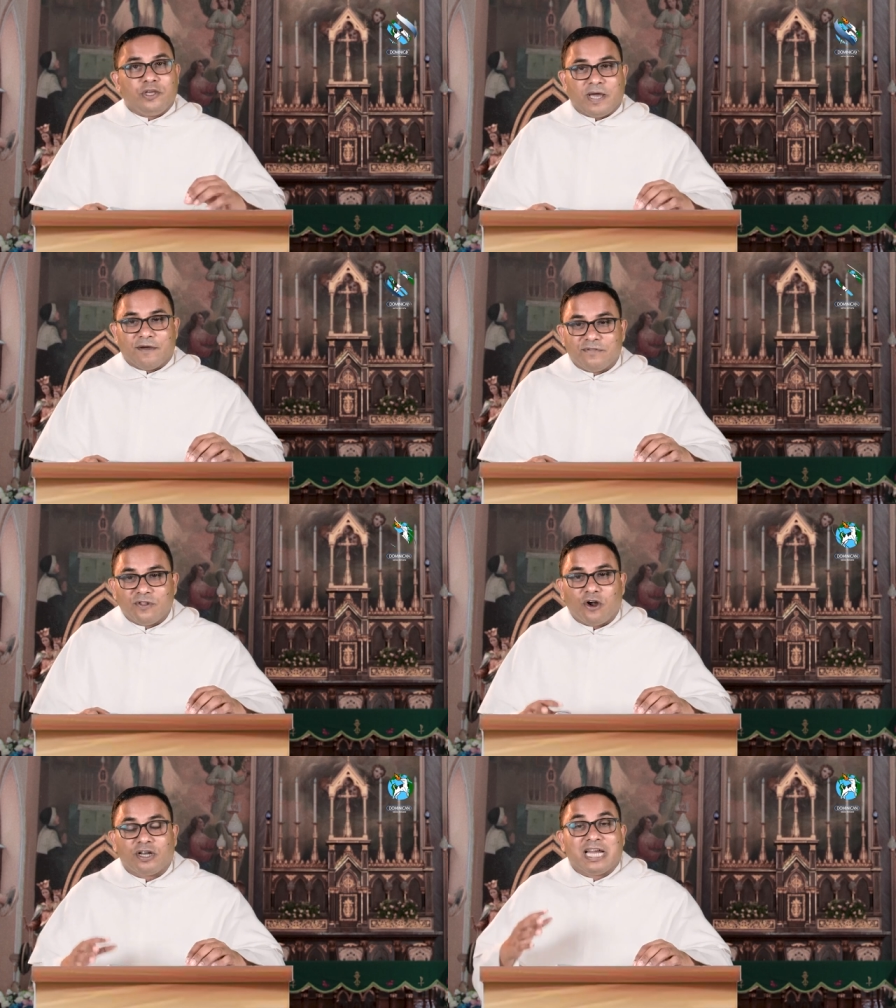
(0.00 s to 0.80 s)
You have
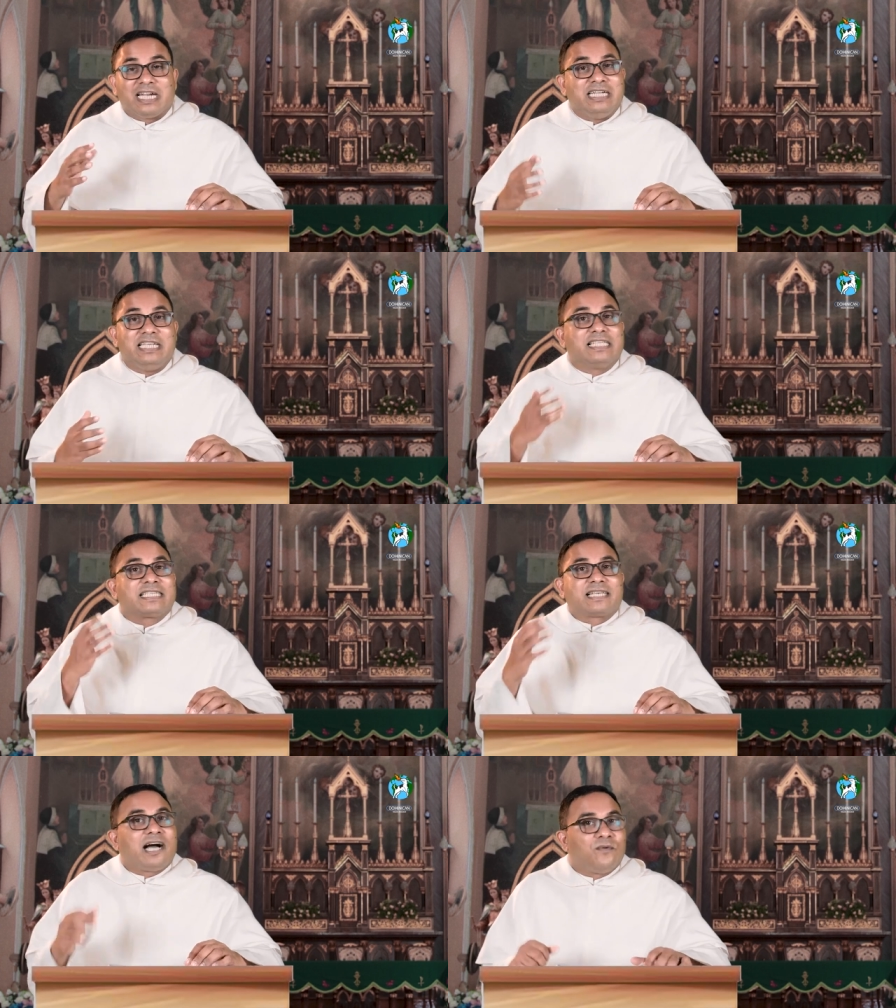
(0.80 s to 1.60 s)
not
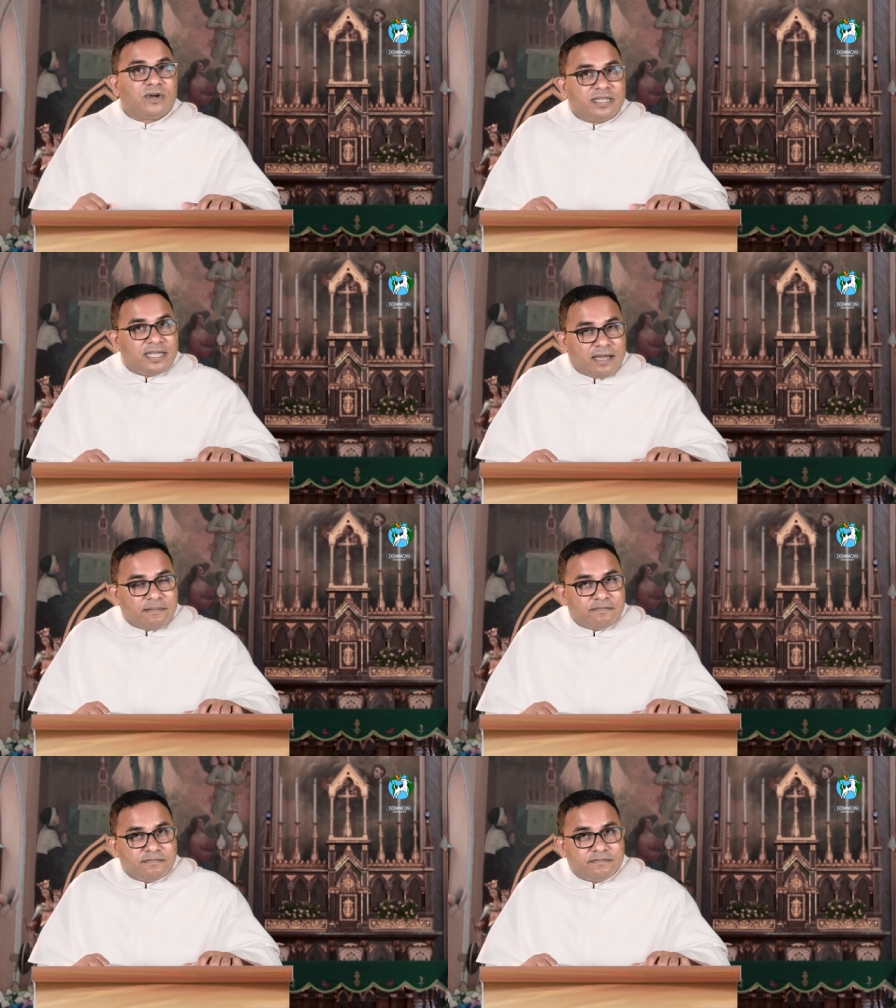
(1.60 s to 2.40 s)
discovered
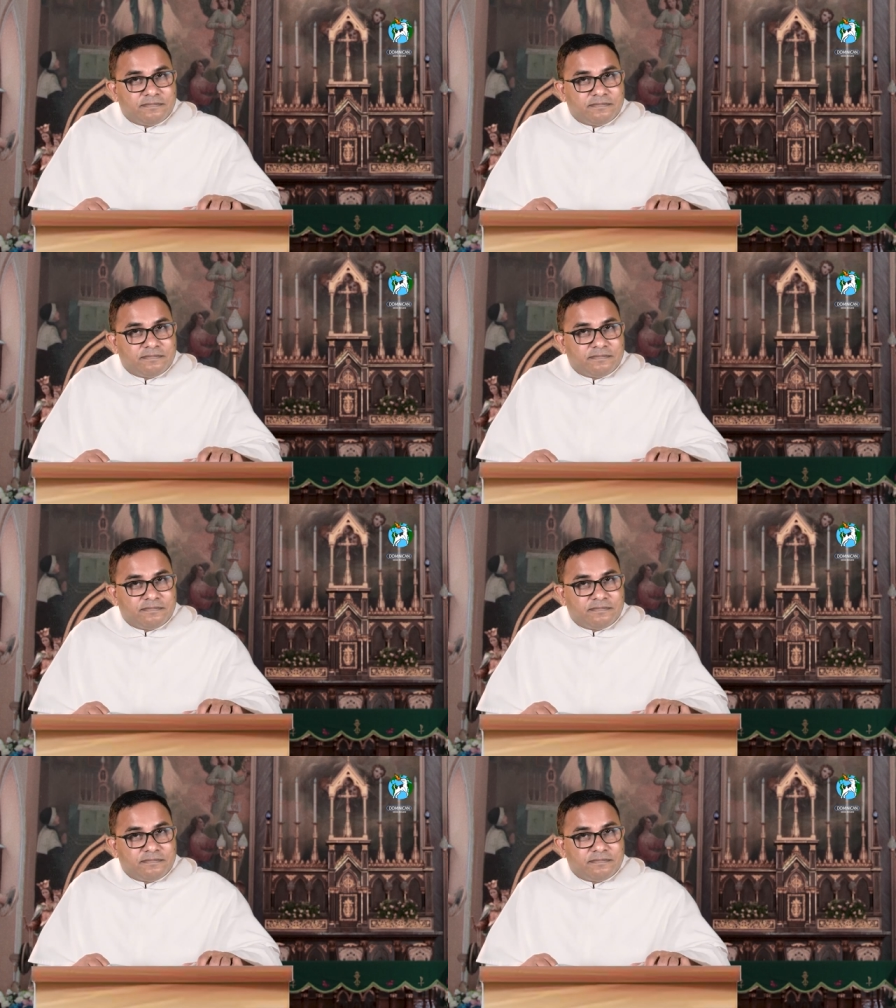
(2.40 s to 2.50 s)
them.